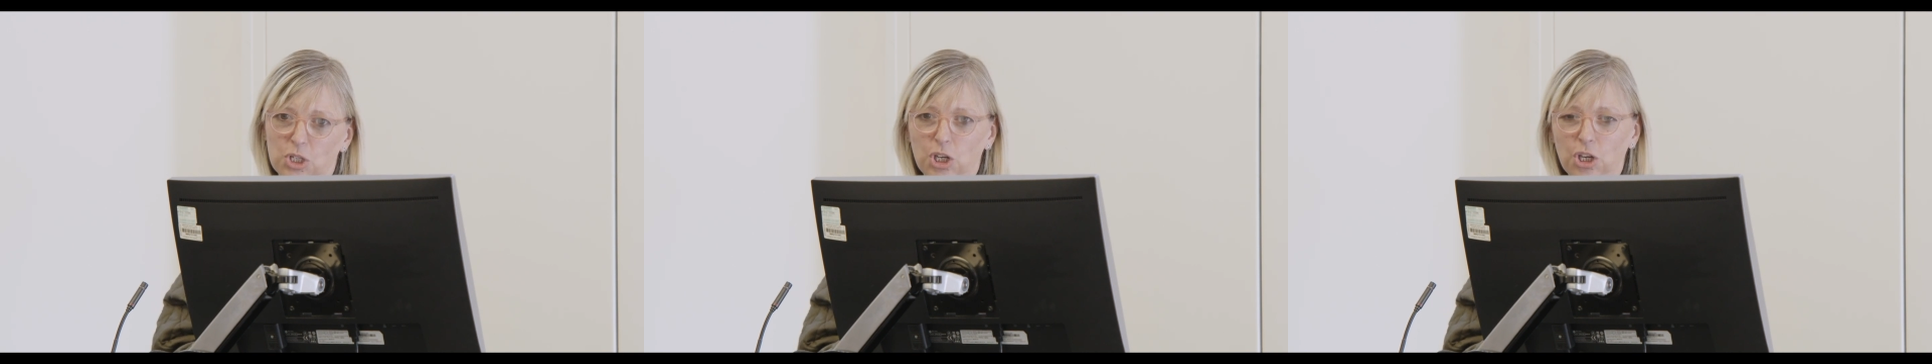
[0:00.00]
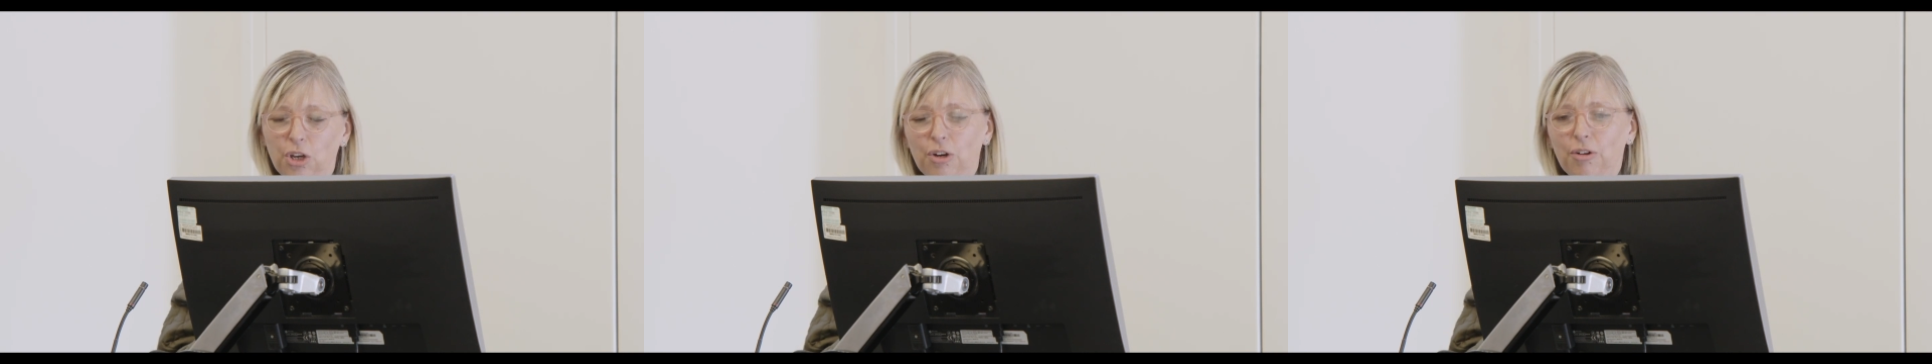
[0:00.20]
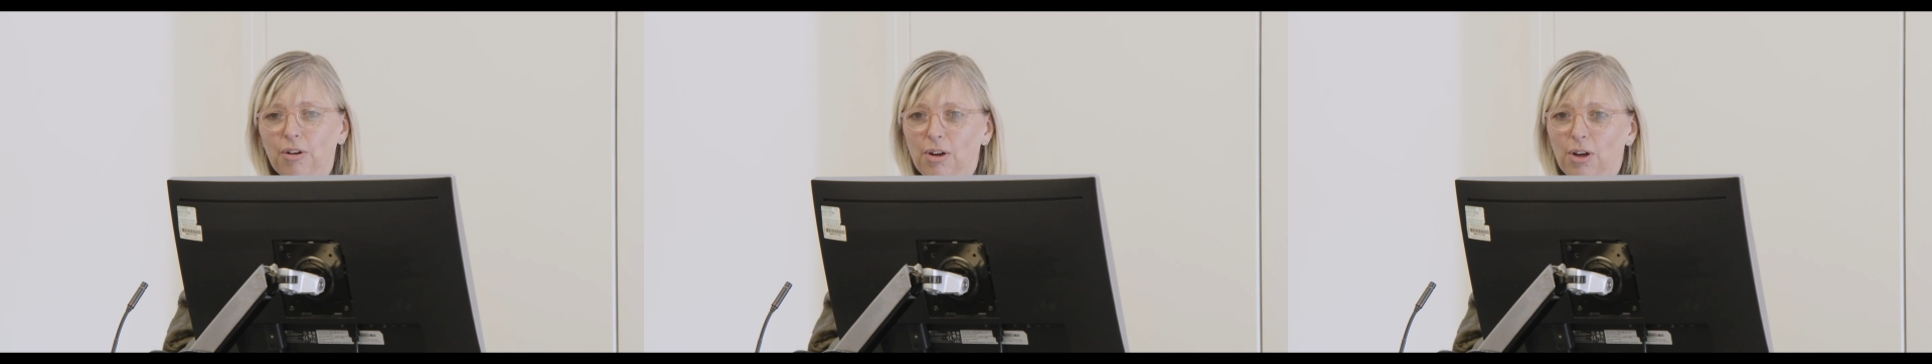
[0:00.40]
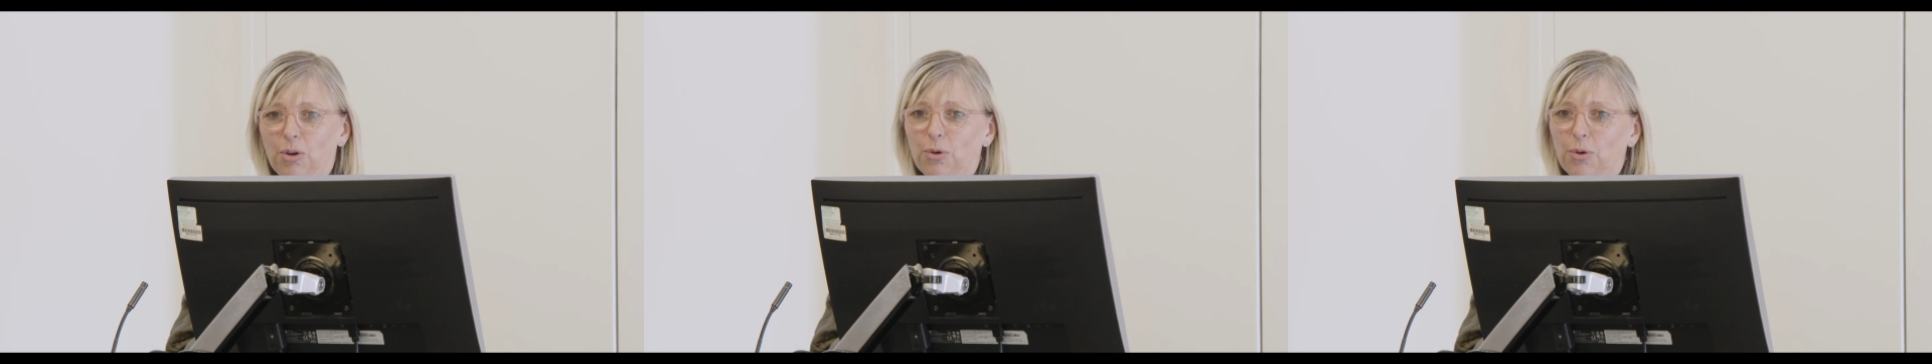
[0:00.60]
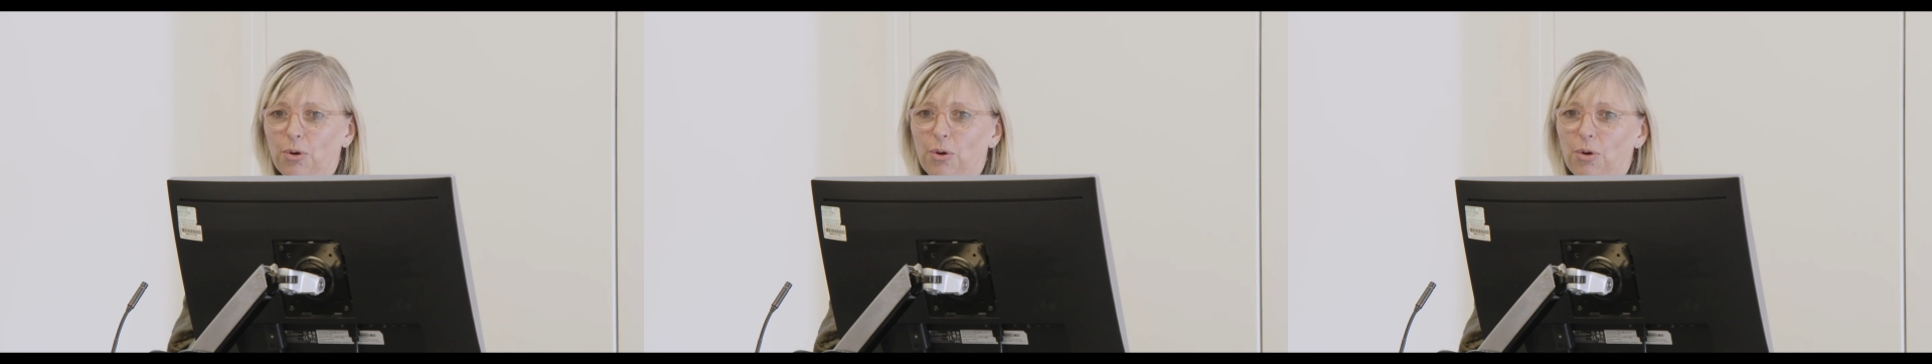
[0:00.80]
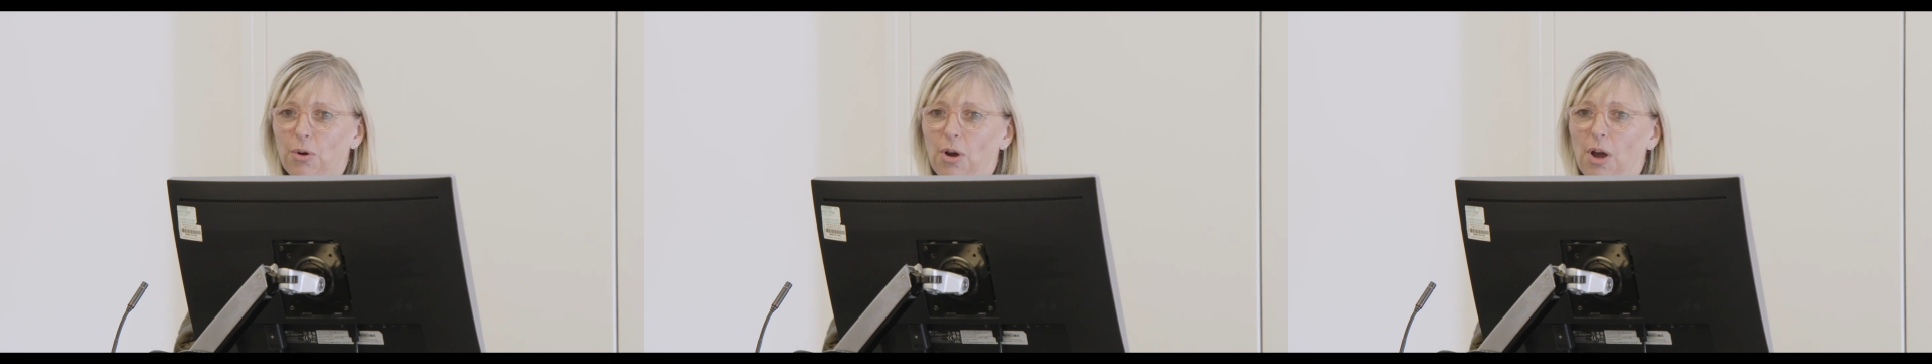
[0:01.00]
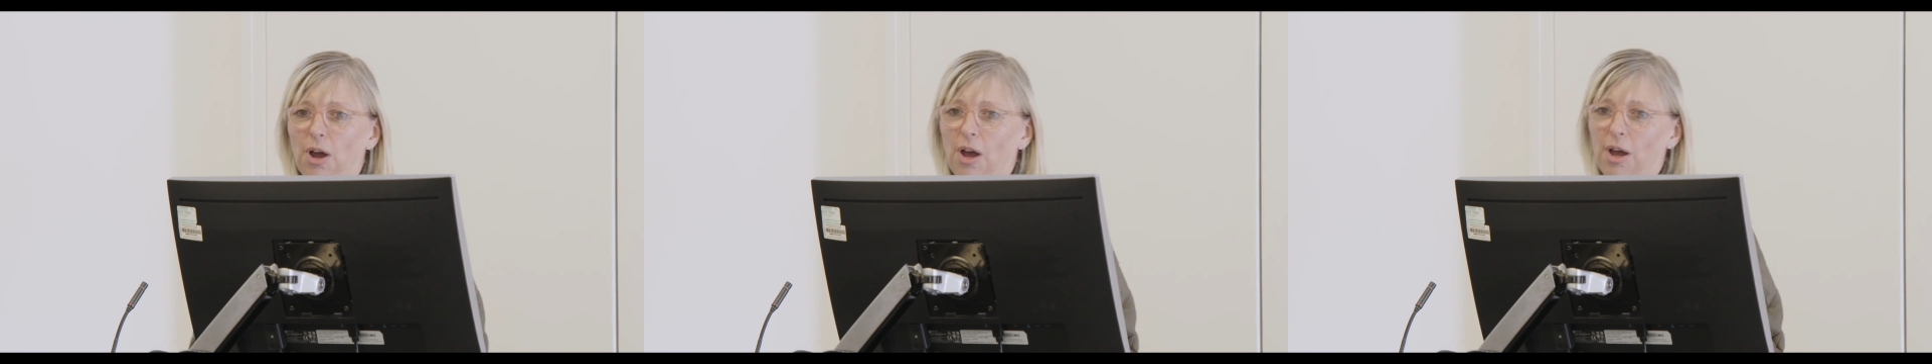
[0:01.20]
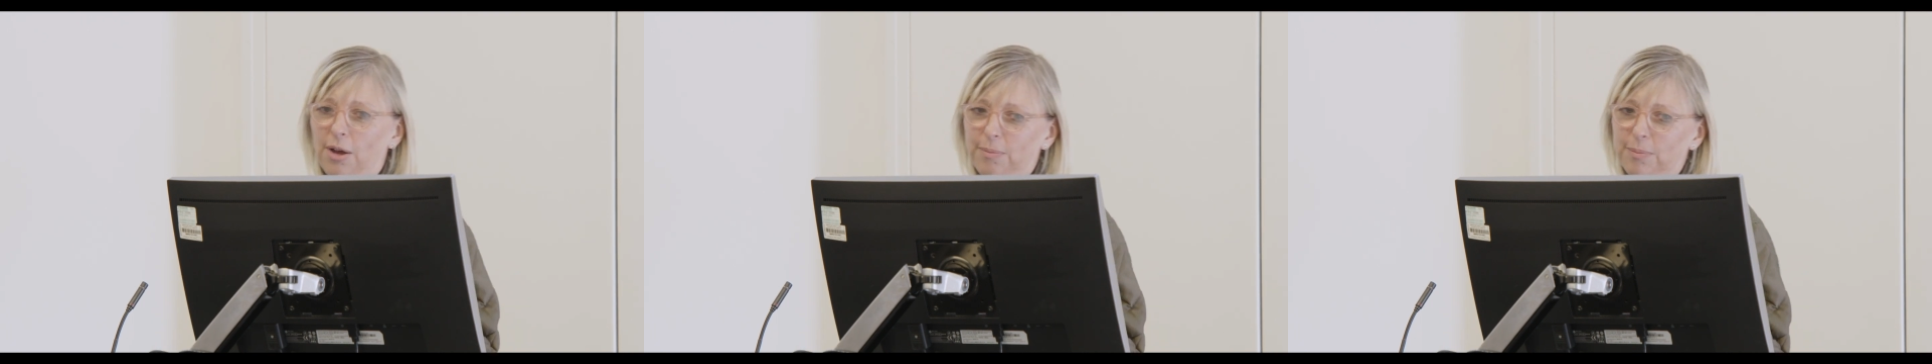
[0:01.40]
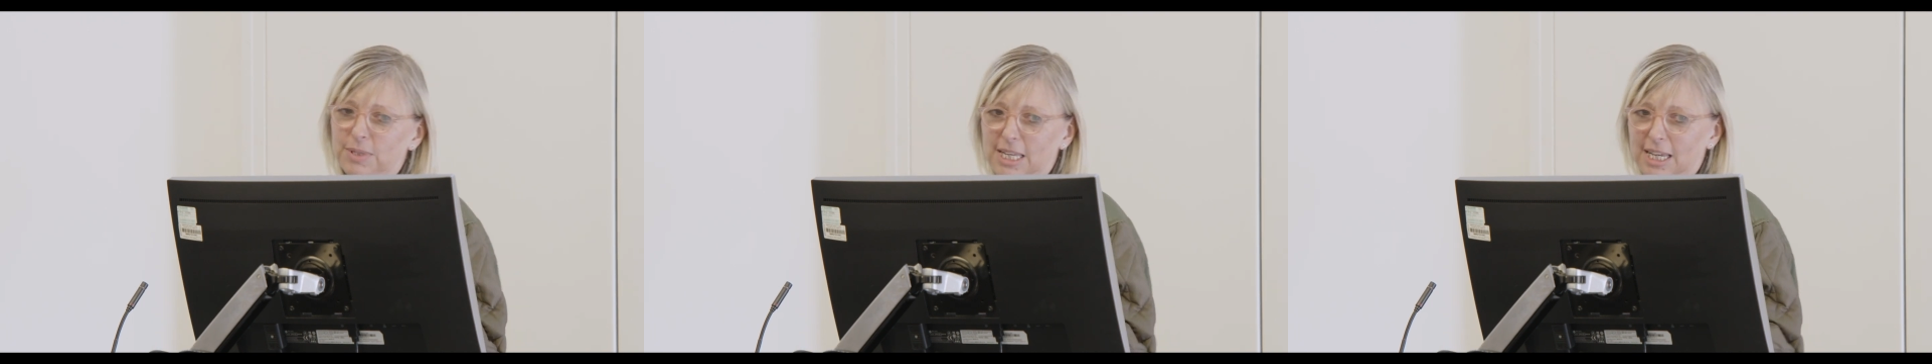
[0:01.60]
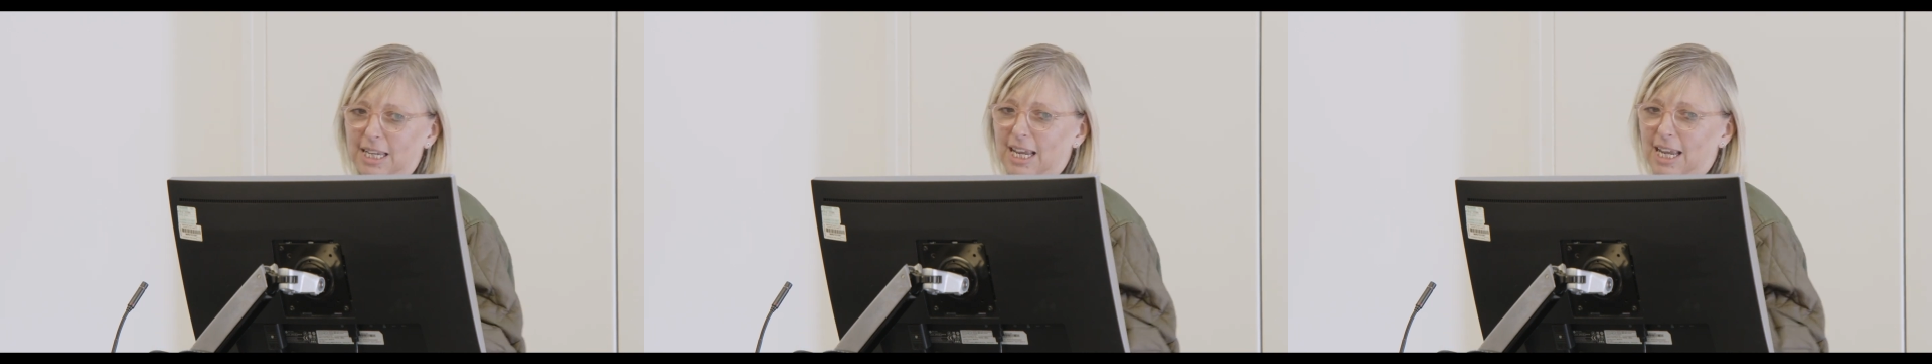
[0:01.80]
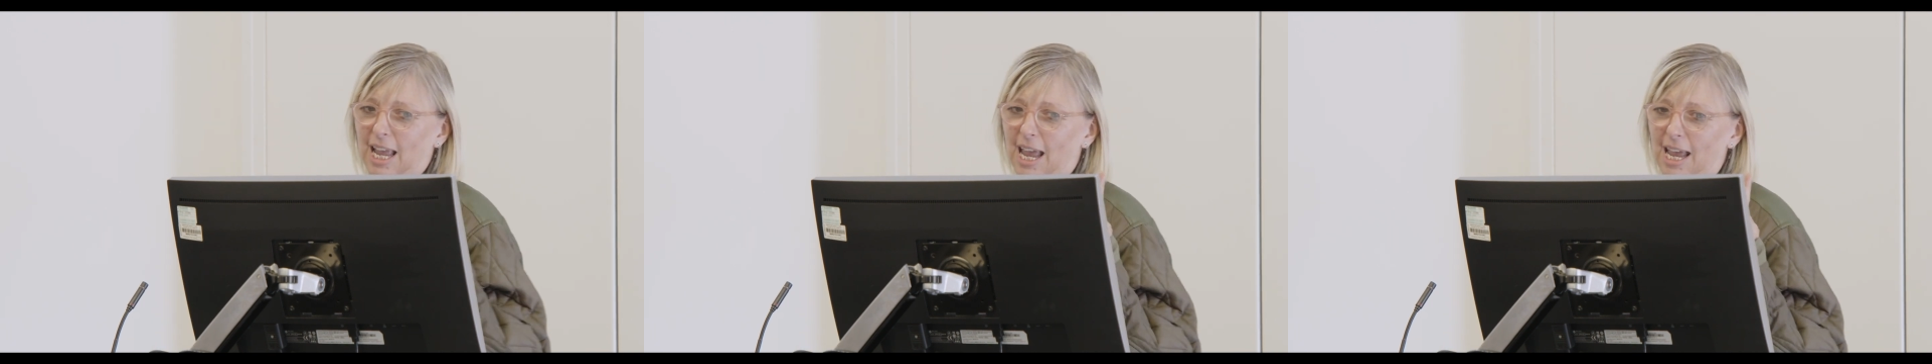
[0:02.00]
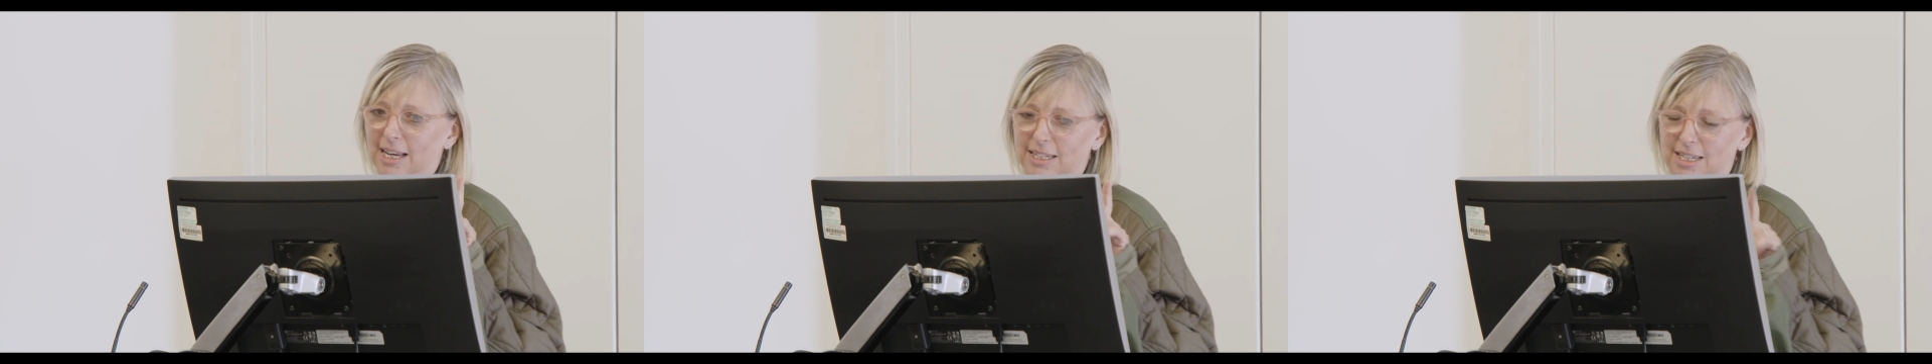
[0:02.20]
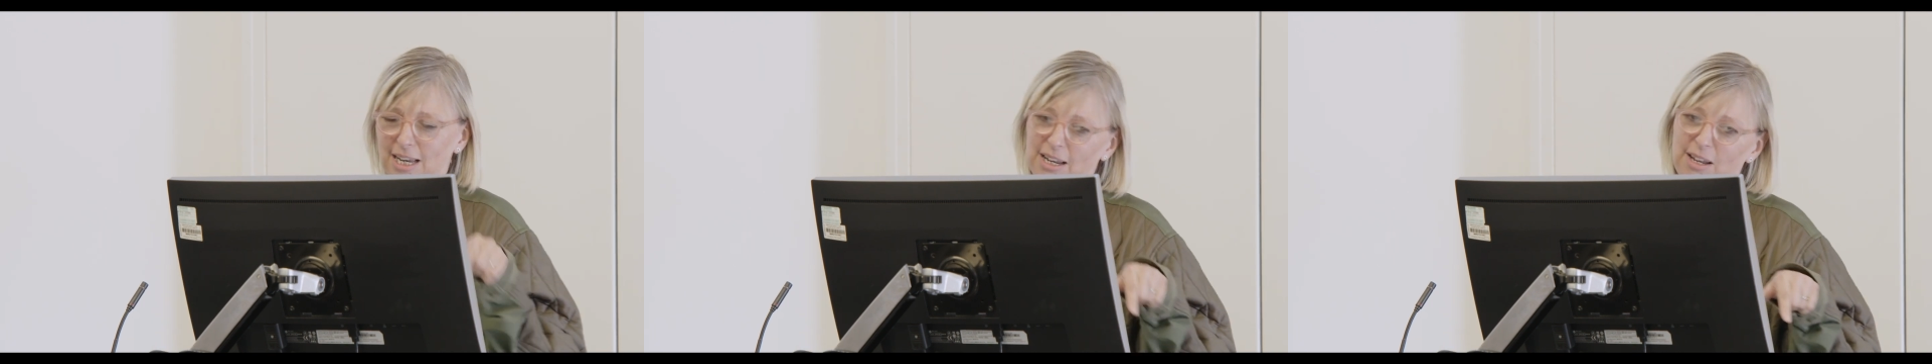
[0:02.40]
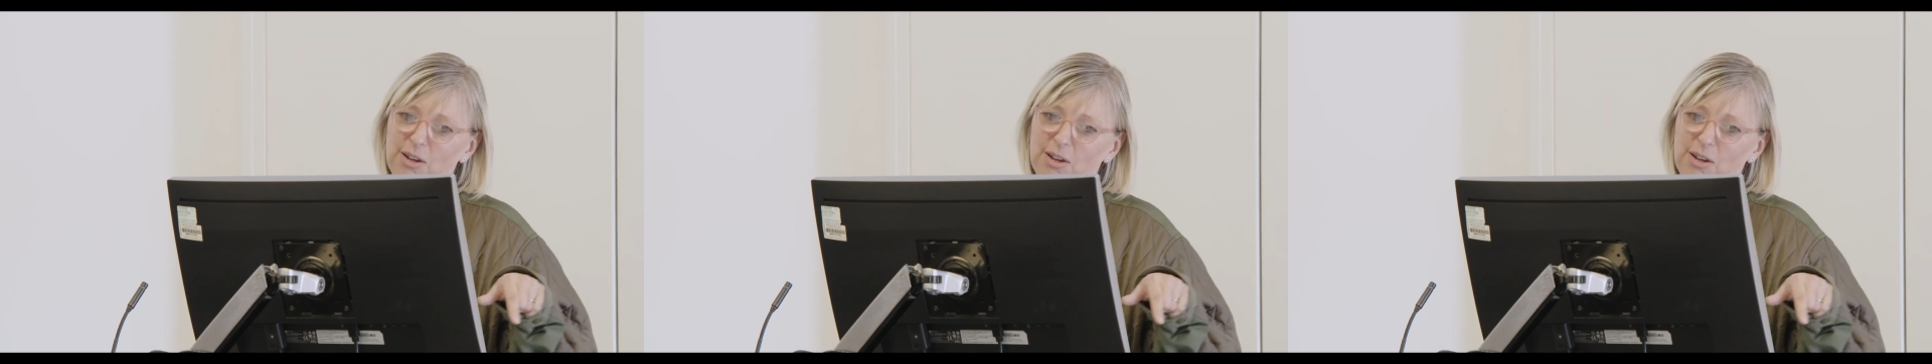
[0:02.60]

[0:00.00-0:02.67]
Cura, Tinkercad.